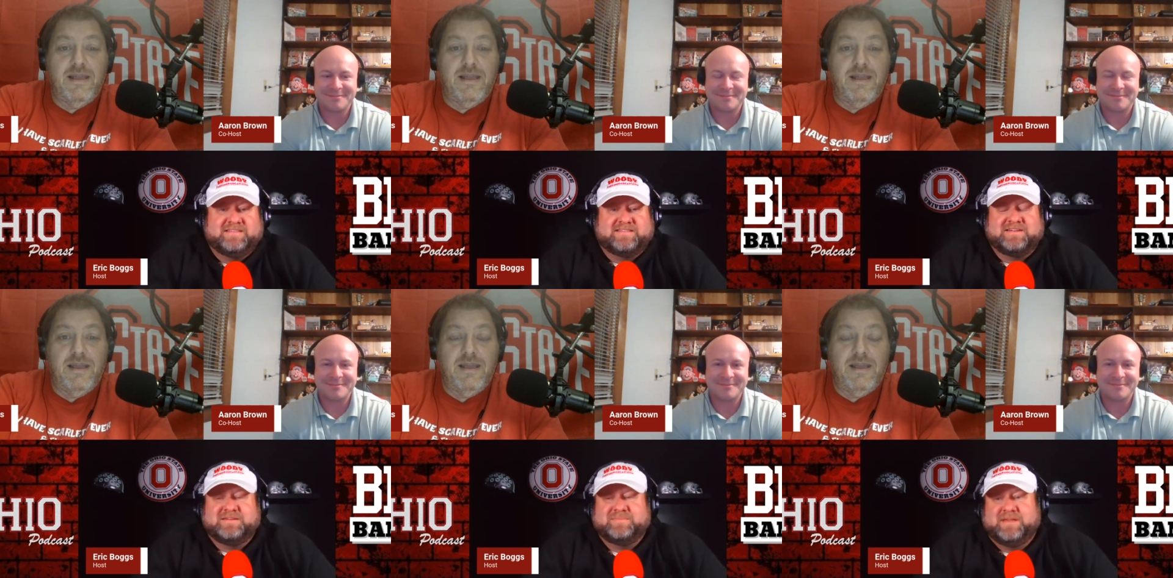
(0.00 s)
Speaker 1: It's
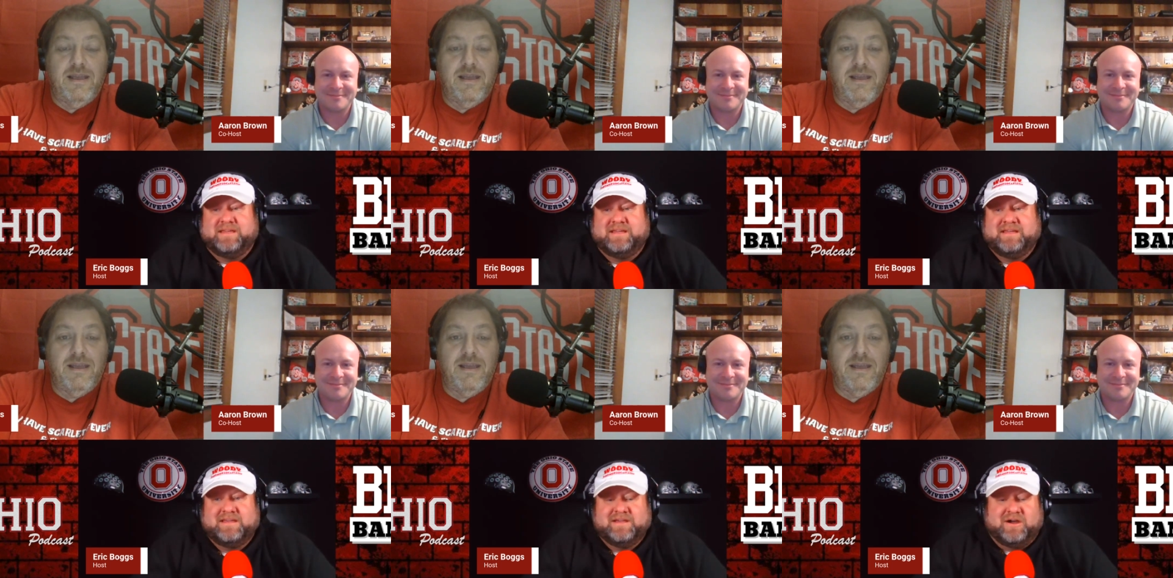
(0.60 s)
gonna be
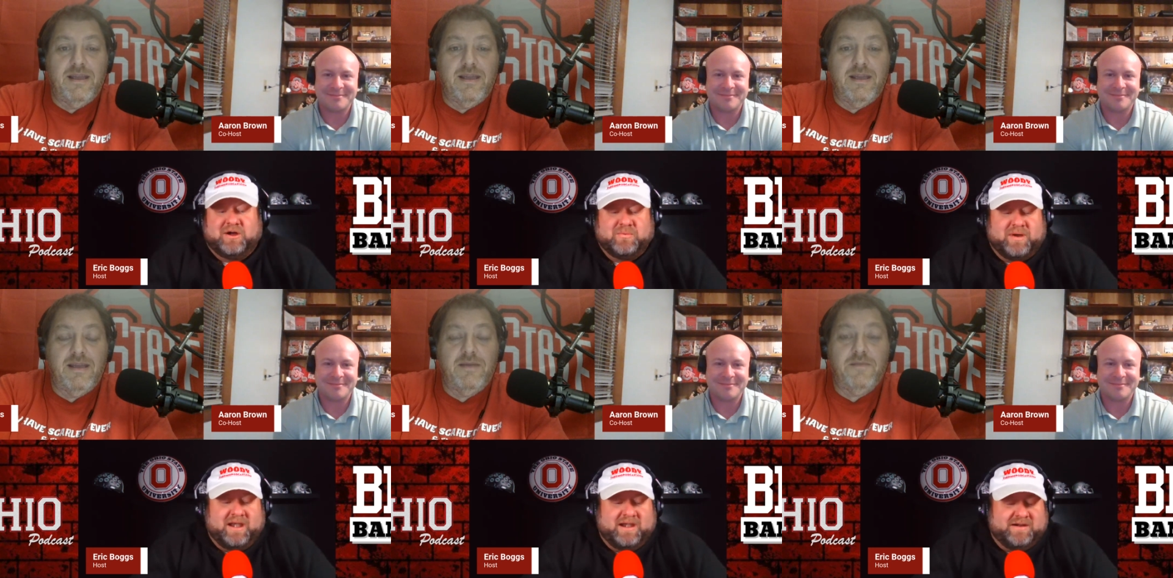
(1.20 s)
a
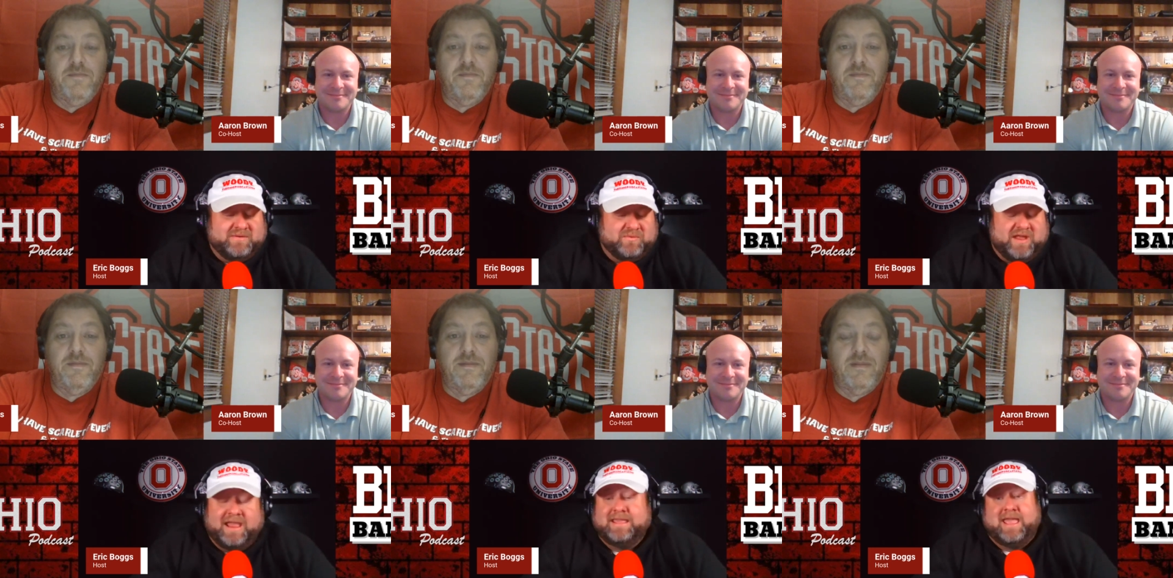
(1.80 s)
rare
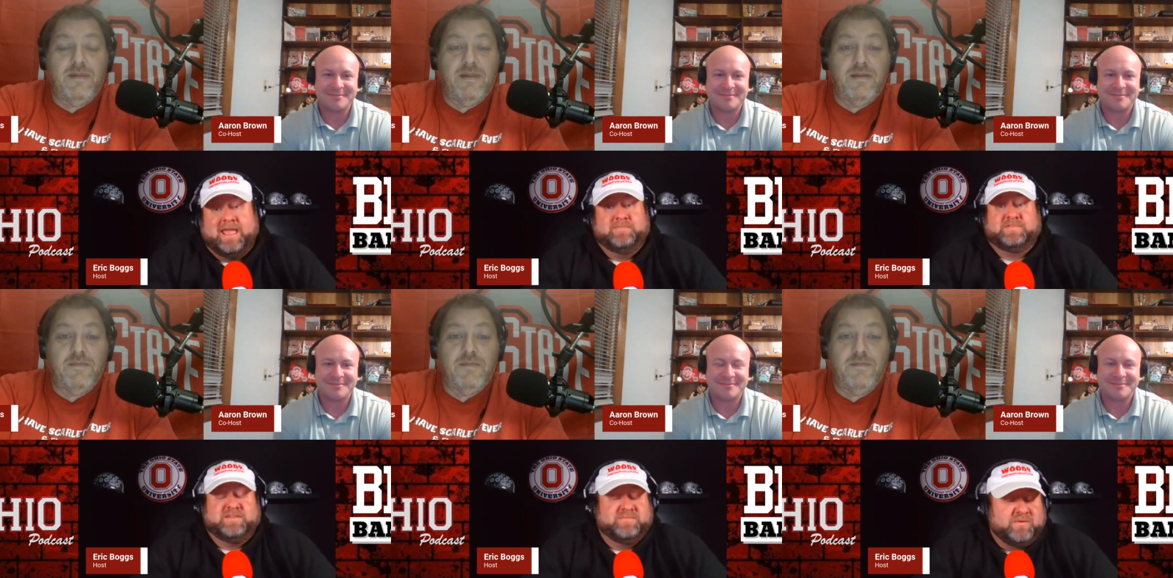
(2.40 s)
night game.
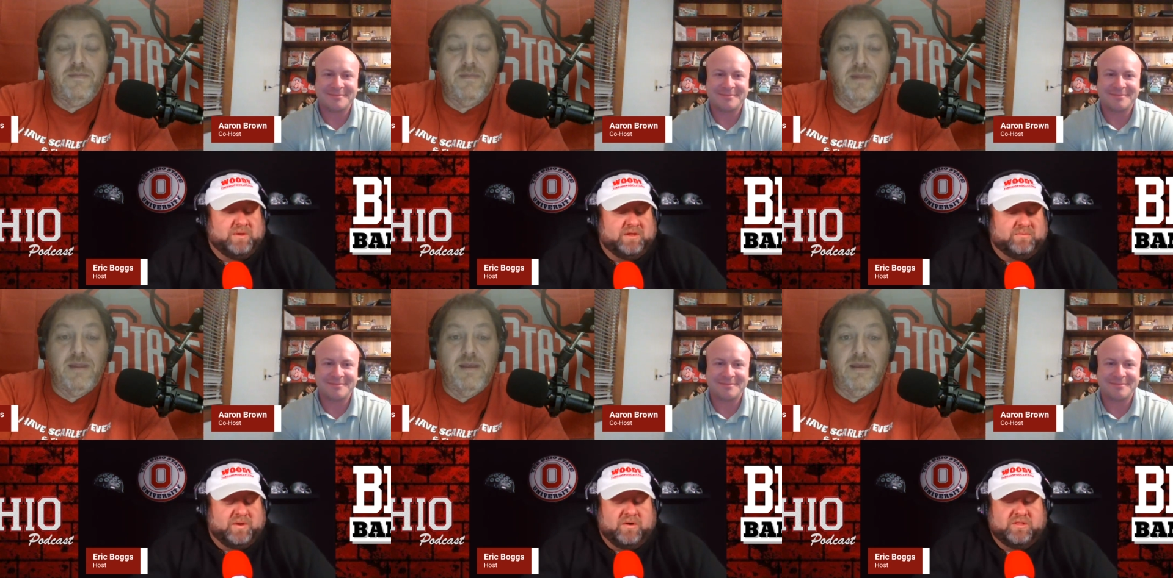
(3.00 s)
Seems like we
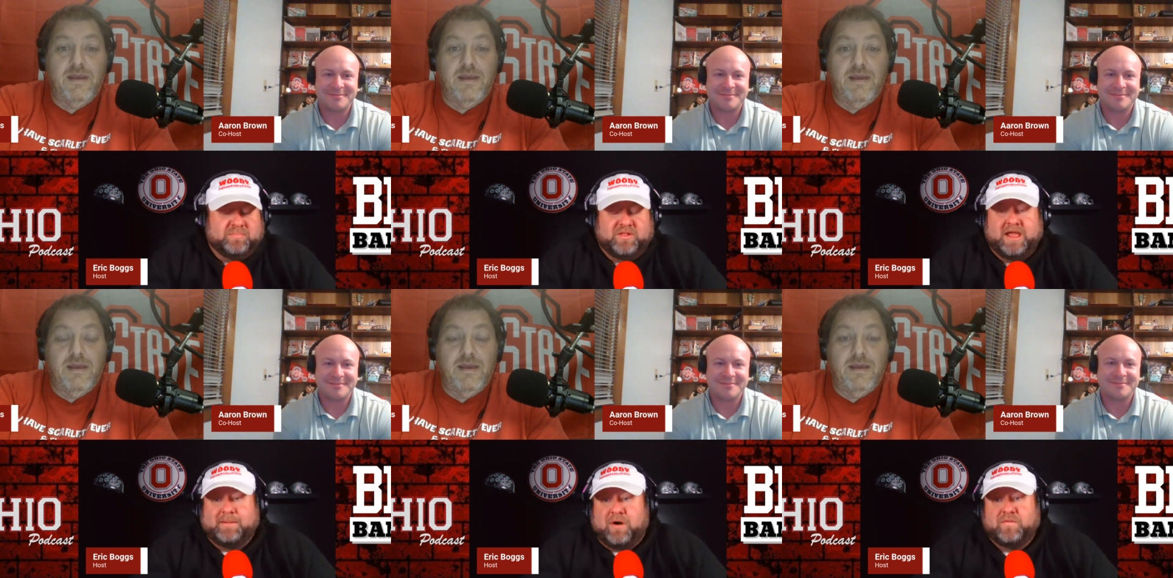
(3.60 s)
we only
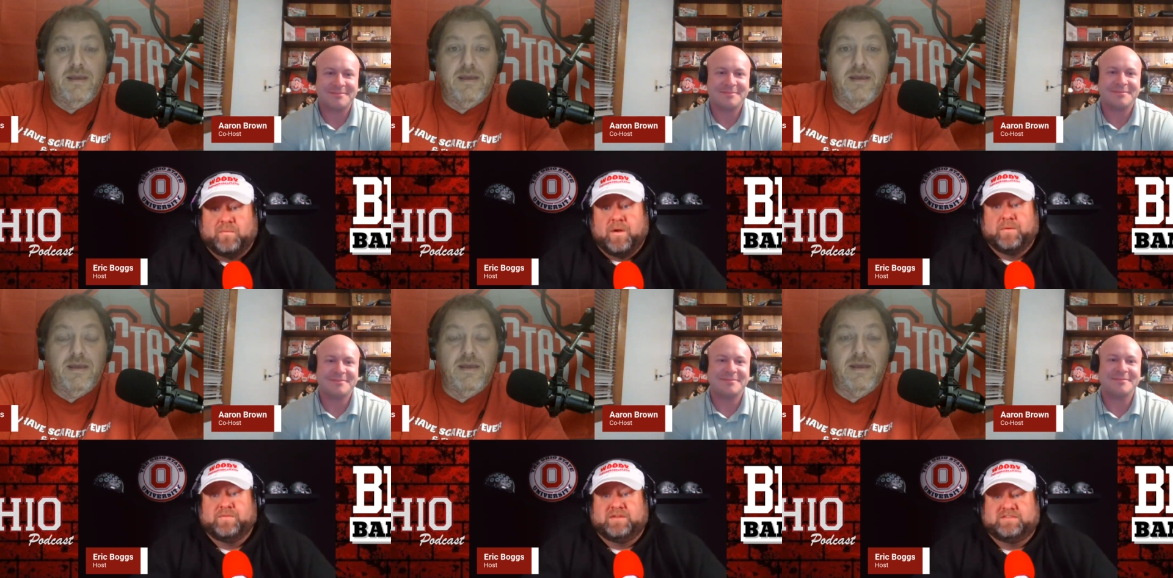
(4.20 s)
play them on the
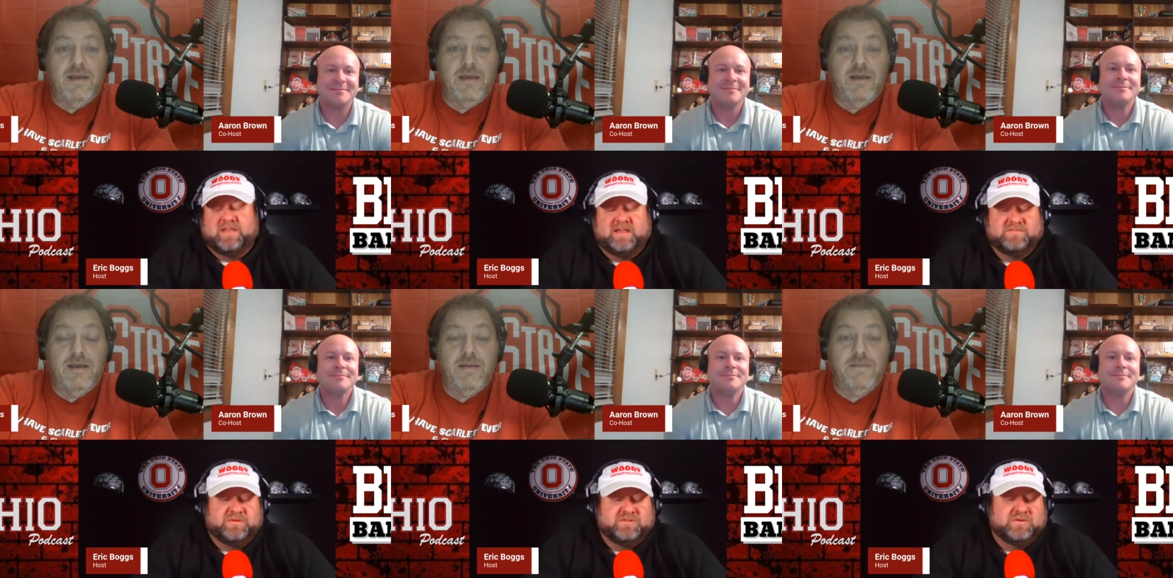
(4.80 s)
road these
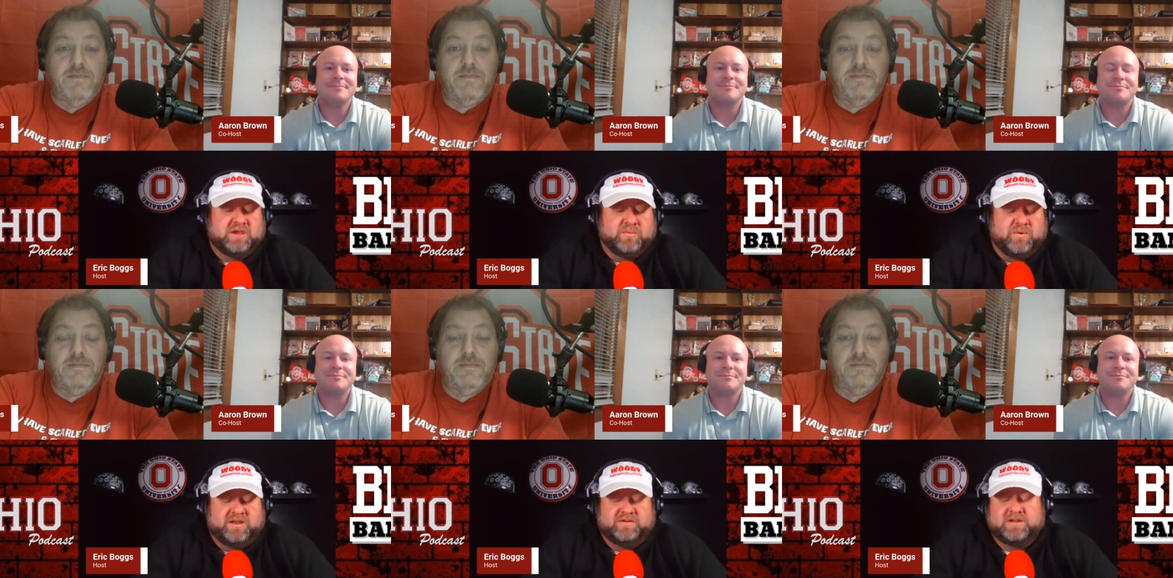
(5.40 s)
days. We do get
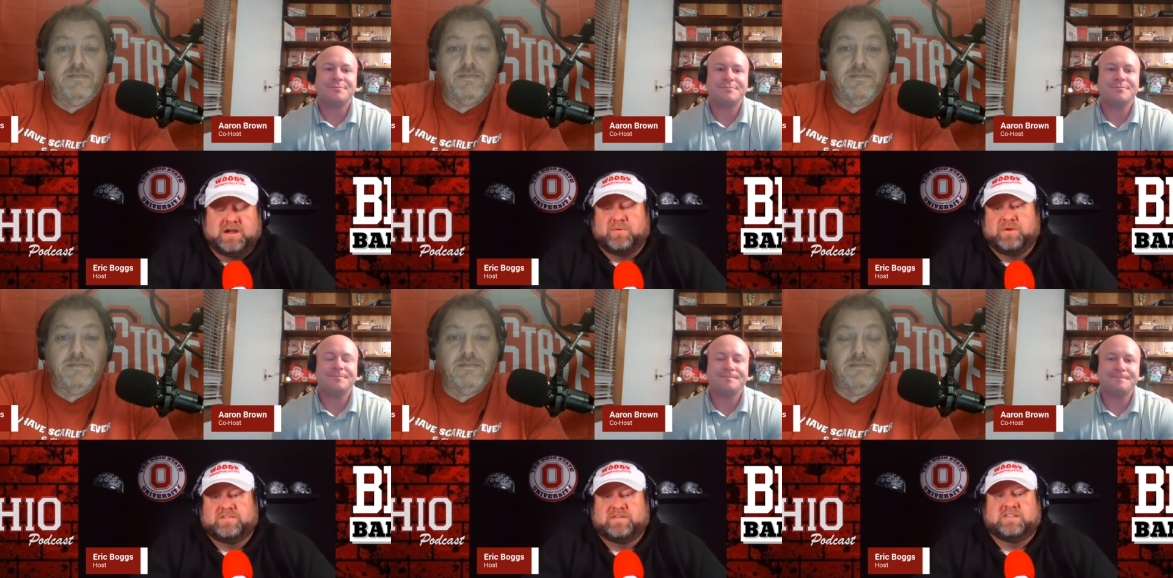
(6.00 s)
one here in a couple
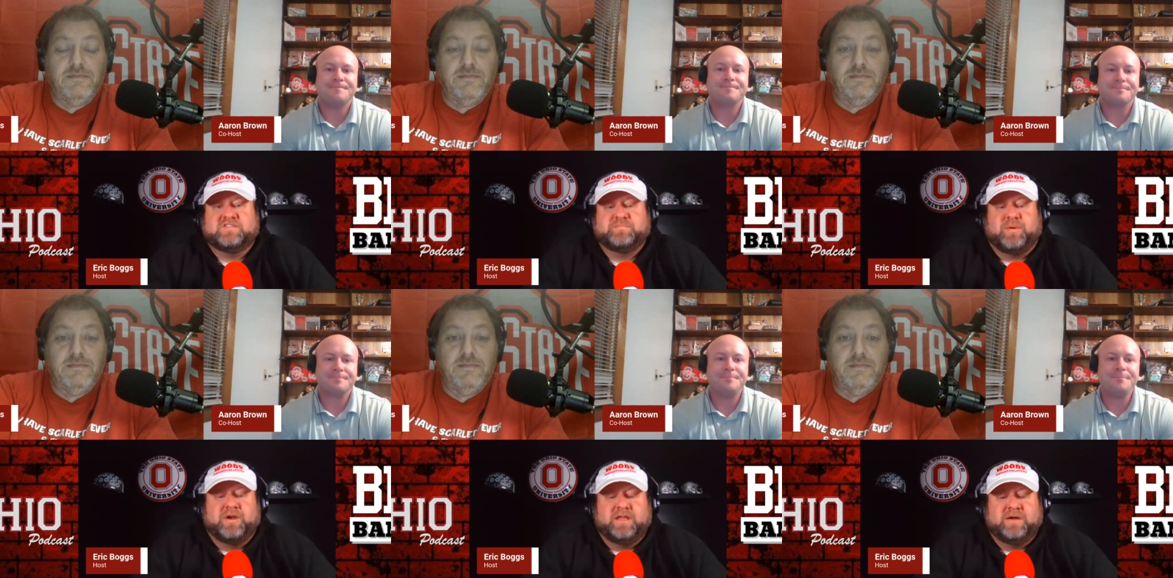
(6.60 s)
weeks against
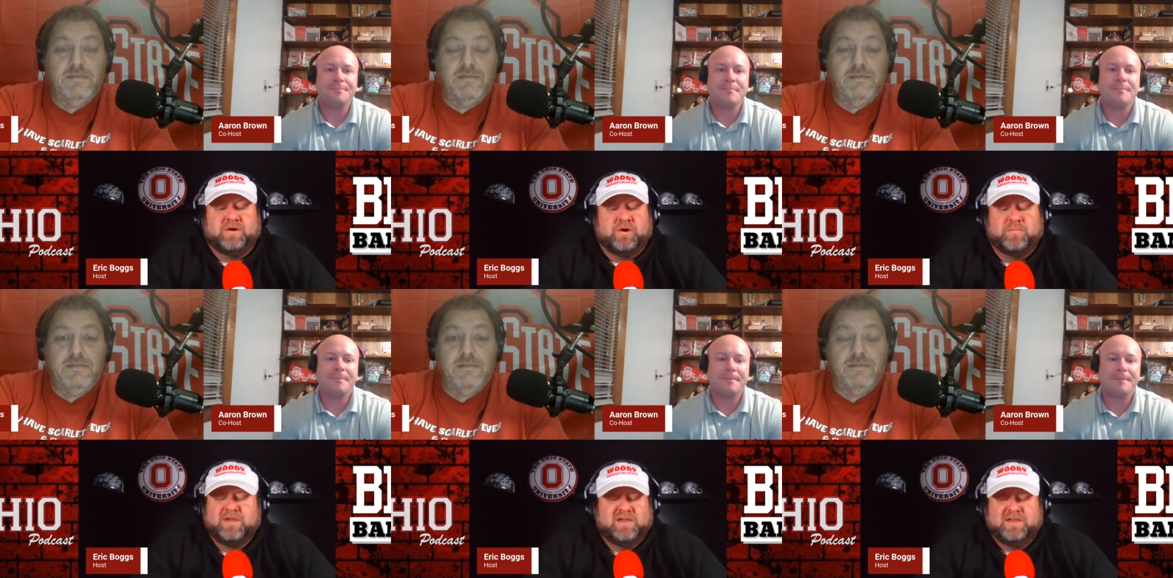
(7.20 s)
Sparty at home